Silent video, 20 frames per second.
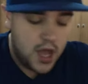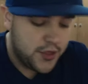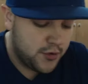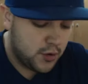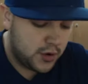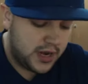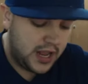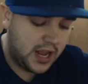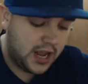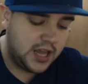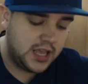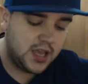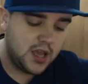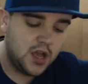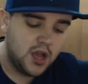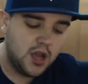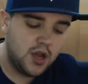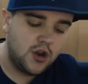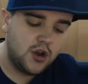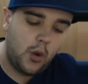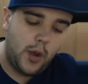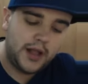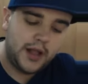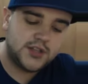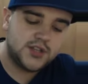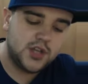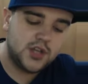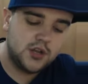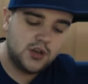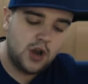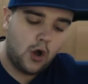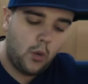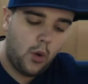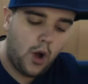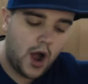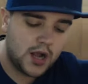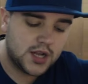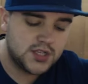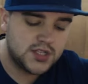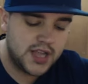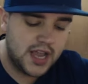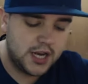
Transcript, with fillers: threw an inning, no hits, no walks,